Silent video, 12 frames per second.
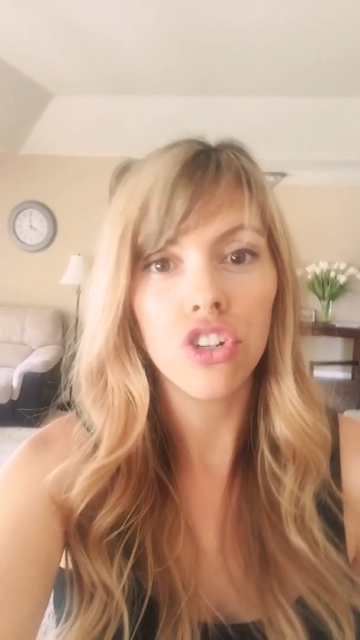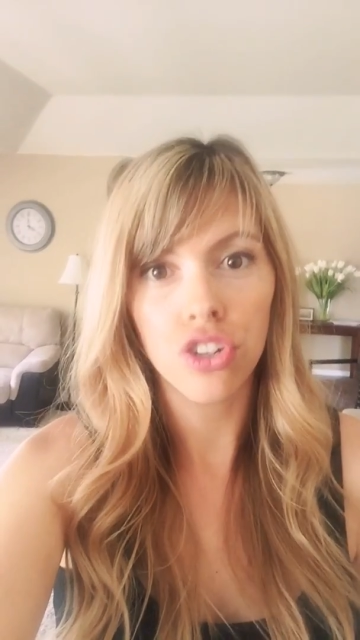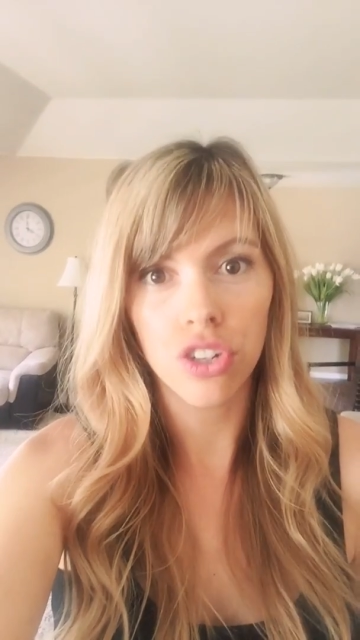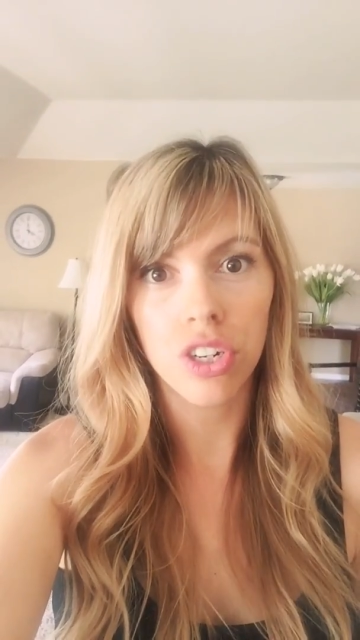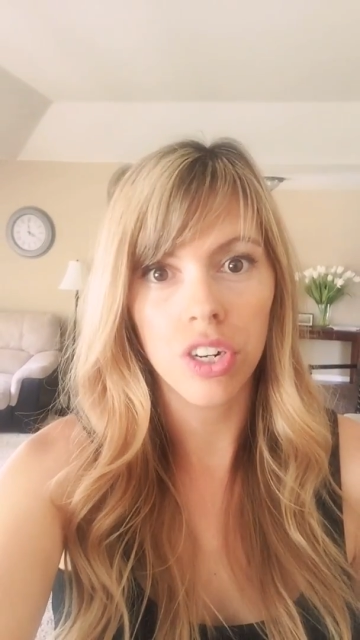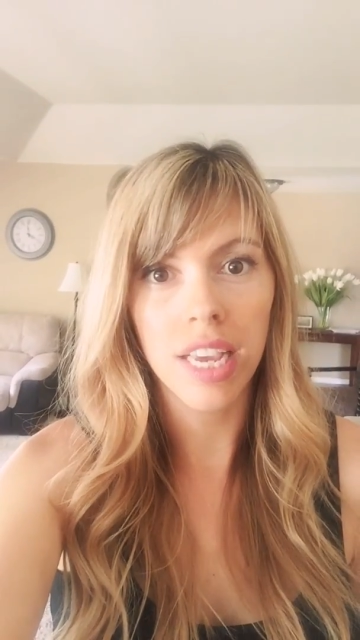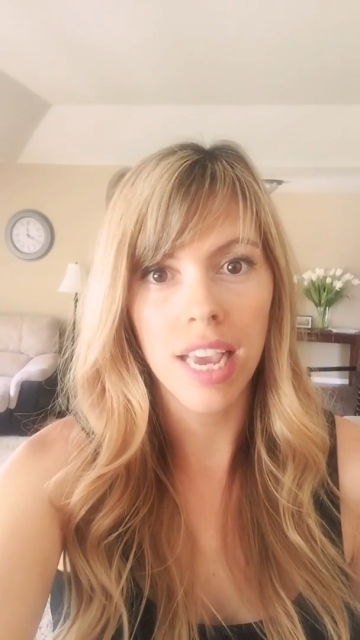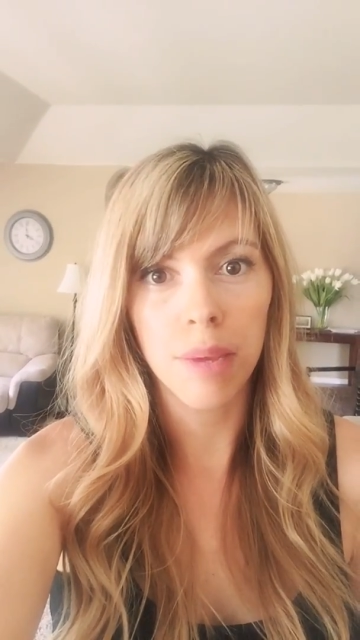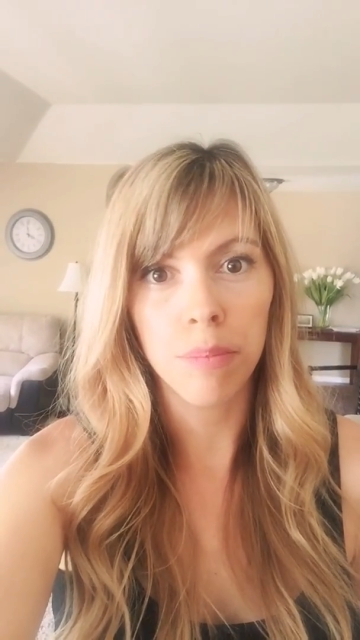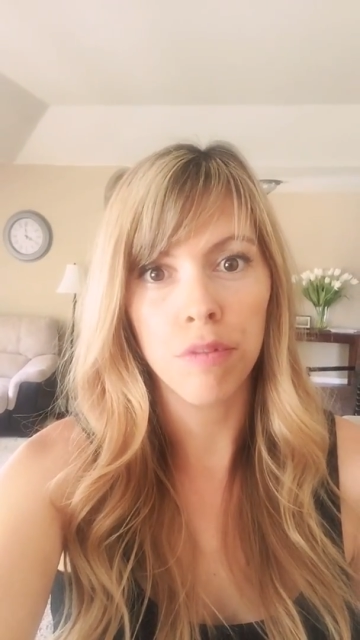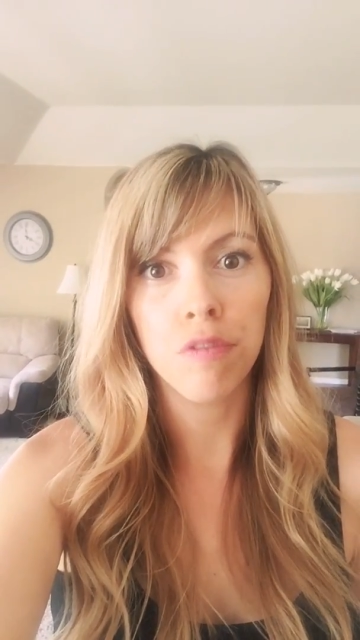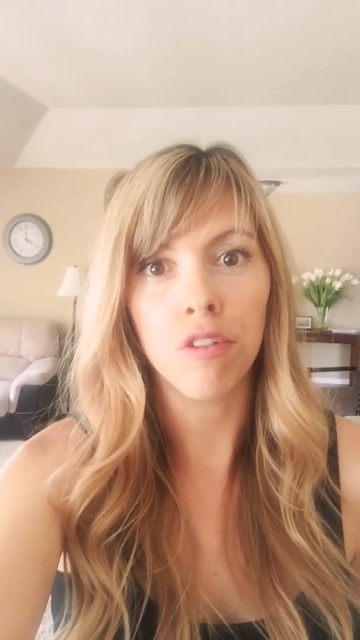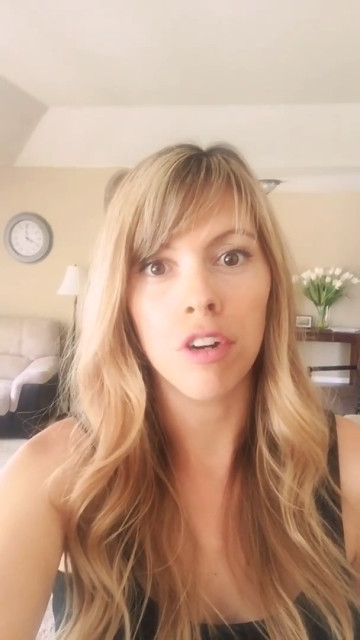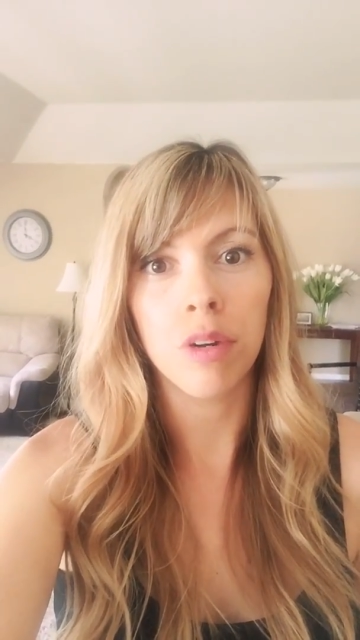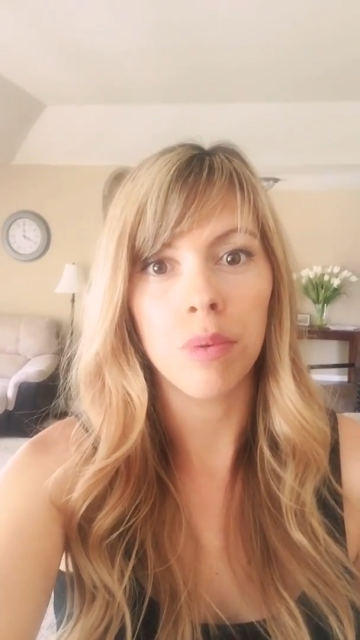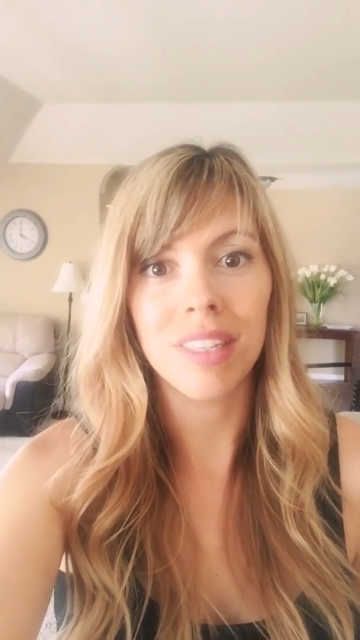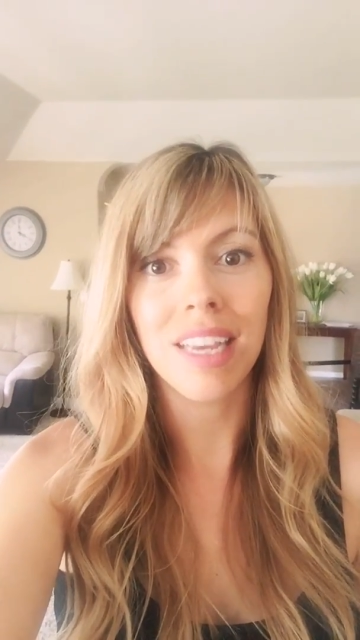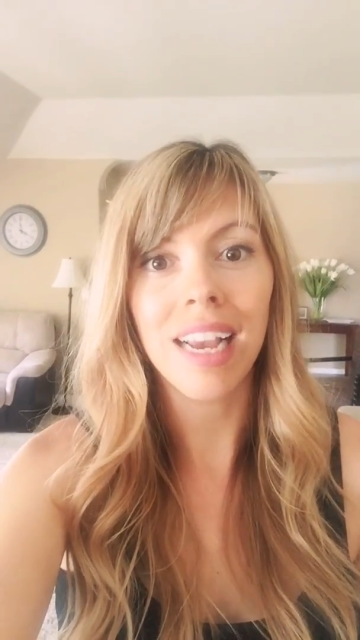sugarcane before
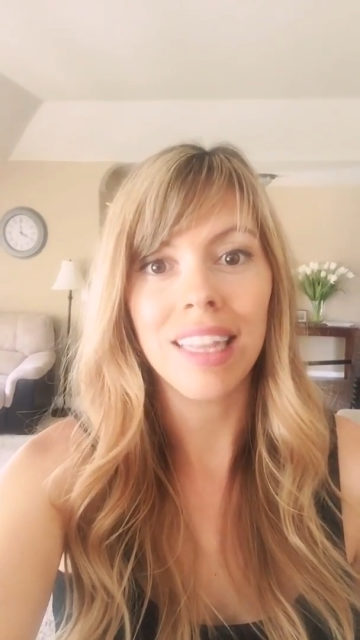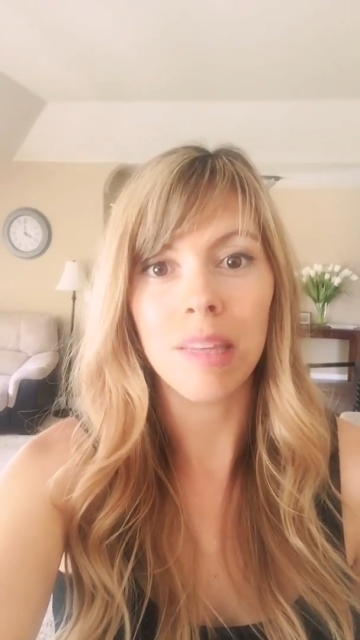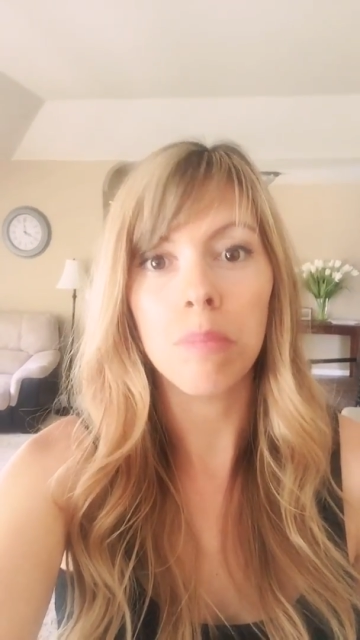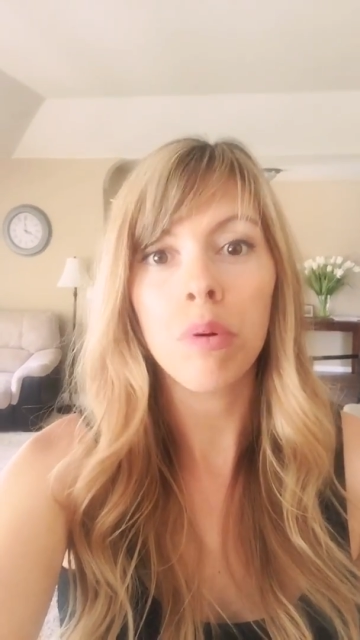it was highly